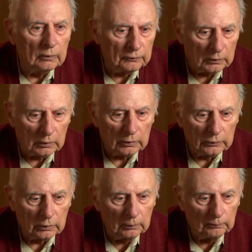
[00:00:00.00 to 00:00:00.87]
a
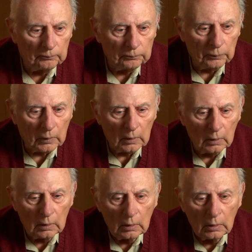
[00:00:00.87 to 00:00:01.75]
fellowship,
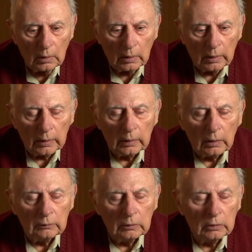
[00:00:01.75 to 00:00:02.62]
and
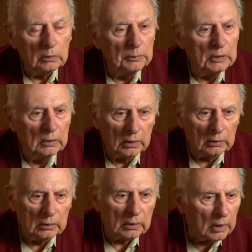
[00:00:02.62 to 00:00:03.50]
that we're to be
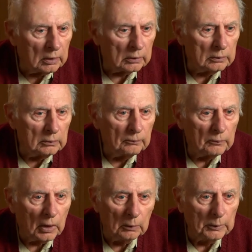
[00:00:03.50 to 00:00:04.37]
knit together,
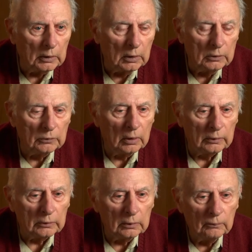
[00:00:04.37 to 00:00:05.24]
helping each other.